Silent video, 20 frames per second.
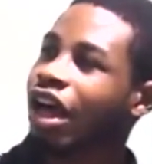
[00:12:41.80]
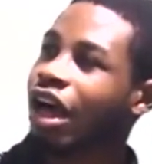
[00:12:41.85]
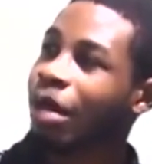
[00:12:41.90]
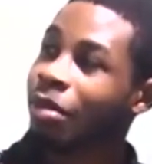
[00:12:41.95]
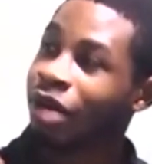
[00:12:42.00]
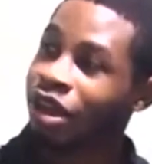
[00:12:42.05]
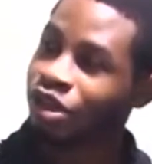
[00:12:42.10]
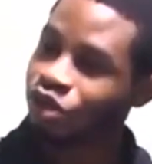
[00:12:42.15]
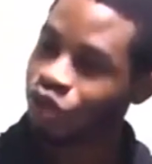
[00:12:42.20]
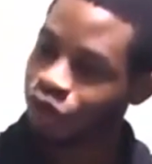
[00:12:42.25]

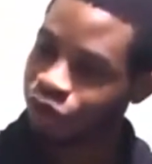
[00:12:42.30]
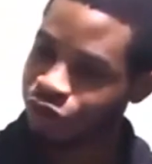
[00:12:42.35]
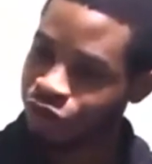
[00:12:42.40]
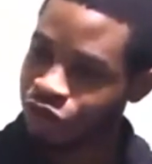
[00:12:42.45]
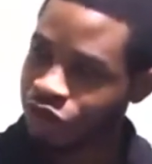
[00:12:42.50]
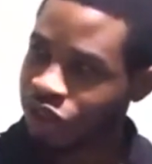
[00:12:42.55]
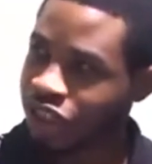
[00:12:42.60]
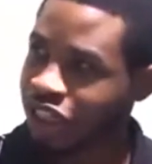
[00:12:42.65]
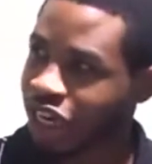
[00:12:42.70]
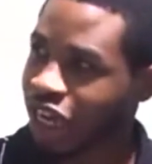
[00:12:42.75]
about your
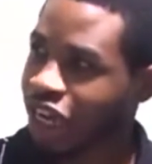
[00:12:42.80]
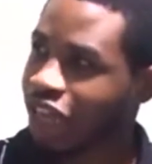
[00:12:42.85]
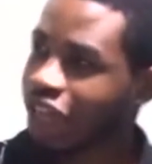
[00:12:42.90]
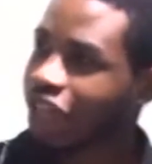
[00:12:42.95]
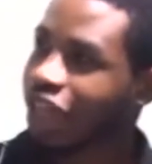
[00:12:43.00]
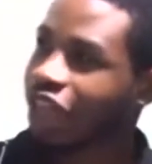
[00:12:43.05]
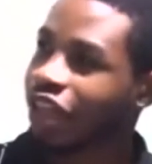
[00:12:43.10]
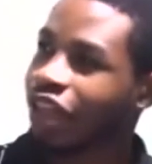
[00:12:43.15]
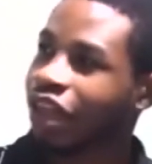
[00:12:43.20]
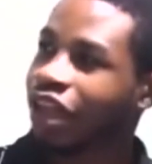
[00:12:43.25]
future
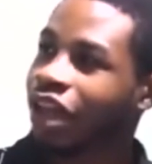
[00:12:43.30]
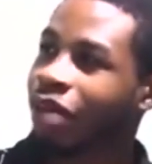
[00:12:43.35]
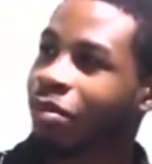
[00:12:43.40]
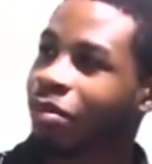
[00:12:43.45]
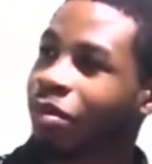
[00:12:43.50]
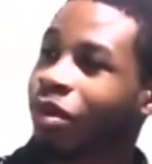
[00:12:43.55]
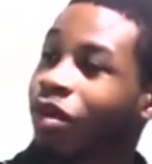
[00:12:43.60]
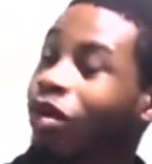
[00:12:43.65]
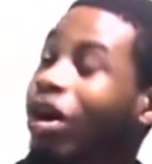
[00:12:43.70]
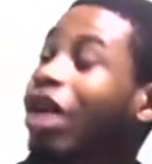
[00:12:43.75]

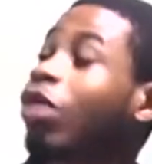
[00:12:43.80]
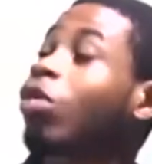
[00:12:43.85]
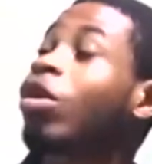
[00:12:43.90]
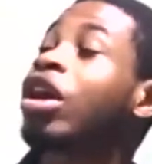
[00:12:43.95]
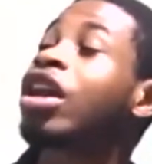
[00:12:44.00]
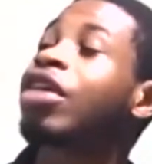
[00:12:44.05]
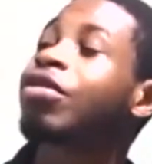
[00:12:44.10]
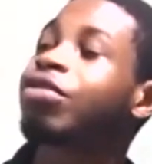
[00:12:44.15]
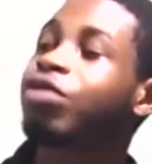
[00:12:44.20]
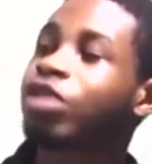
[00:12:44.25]
and
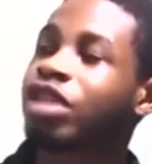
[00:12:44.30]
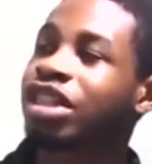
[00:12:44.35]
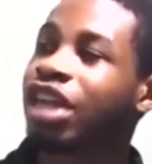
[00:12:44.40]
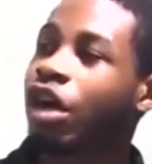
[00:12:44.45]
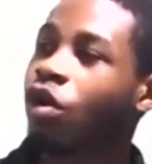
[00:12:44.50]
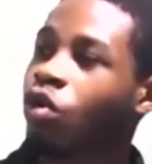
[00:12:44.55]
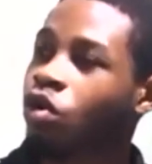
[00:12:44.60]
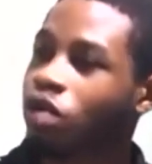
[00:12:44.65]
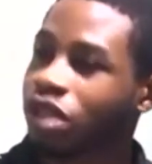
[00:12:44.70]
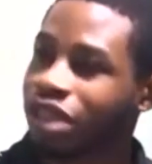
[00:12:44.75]
what the
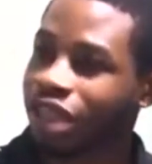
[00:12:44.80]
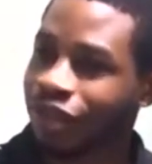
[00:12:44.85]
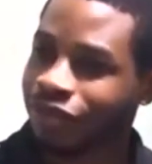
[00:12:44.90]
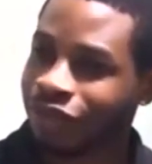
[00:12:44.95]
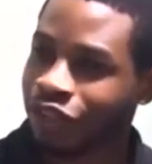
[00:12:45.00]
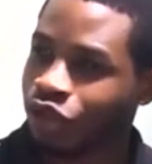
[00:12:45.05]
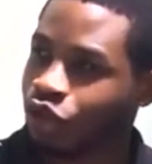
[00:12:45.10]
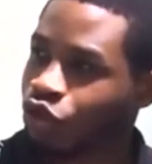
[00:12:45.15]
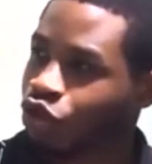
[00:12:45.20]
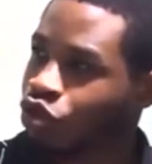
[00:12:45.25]
future holds
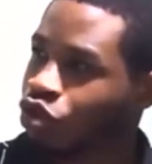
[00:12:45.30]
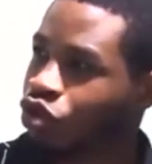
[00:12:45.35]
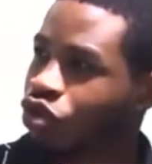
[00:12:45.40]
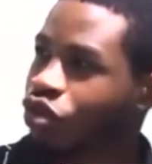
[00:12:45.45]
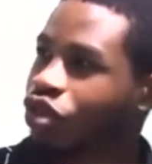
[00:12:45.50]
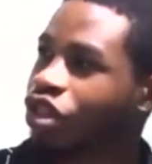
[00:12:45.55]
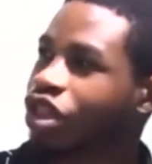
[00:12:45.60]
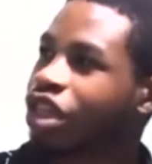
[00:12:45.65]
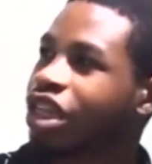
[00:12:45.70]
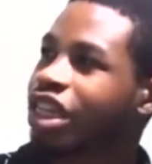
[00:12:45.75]
after school.
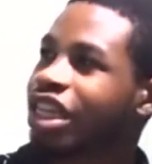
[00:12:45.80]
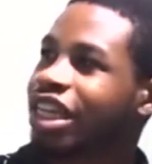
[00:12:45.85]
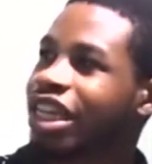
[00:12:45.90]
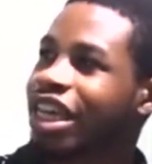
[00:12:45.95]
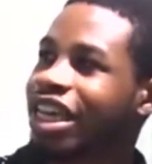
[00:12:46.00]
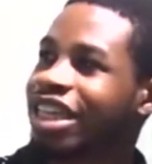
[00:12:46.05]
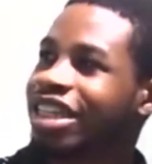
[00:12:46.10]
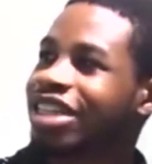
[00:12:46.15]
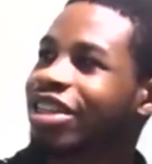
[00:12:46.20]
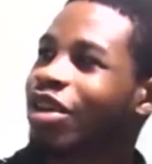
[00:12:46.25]

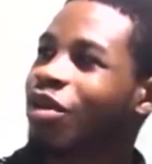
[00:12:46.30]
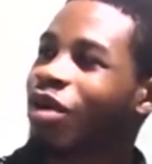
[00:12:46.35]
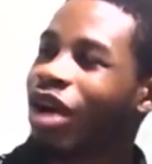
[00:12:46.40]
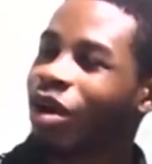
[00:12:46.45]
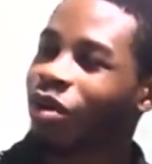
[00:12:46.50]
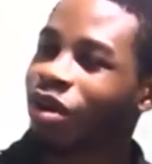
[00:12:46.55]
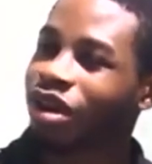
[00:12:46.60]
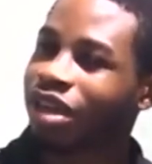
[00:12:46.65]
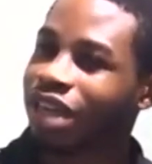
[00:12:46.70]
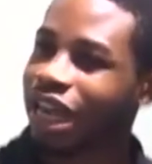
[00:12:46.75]
Yes,
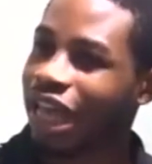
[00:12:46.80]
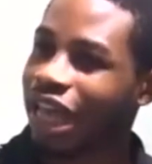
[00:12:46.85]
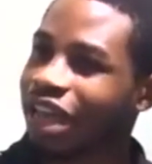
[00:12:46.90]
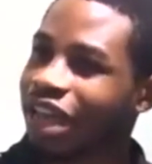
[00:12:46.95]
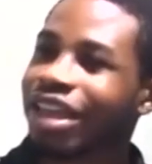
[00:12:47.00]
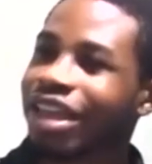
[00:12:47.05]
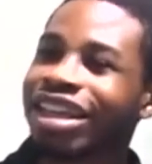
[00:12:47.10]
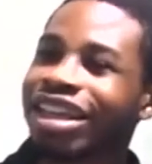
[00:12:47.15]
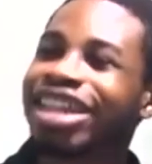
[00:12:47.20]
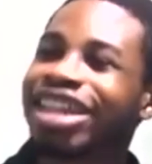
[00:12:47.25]
I want no.
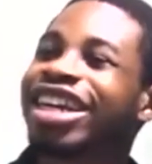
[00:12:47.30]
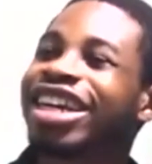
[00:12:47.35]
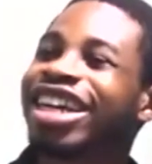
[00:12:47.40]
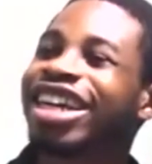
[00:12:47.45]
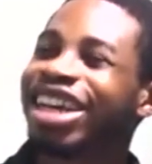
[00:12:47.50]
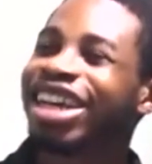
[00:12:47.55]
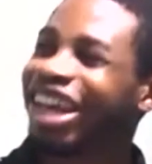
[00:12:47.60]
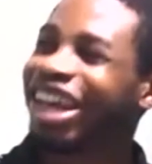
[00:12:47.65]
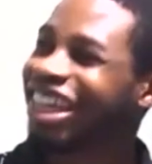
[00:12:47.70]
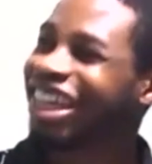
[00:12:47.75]

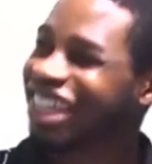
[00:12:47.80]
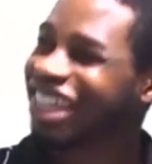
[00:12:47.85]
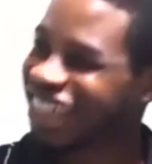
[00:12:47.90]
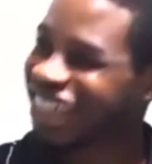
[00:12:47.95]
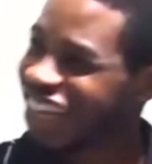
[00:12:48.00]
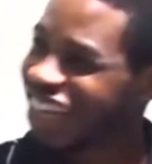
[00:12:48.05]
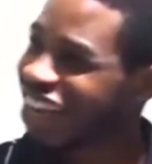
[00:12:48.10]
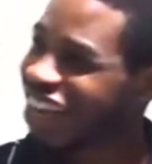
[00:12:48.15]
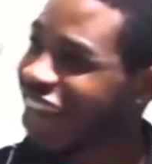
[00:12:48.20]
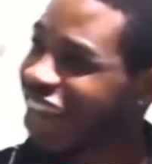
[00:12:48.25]

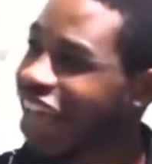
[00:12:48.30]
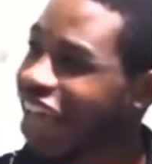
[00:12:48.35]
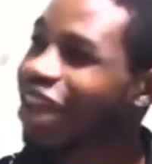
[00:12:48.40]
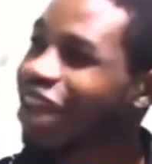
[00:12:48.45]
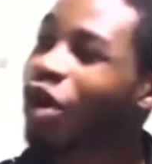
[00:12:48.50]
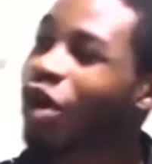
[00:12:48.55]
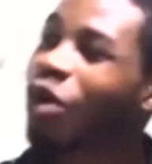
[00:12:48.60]
Like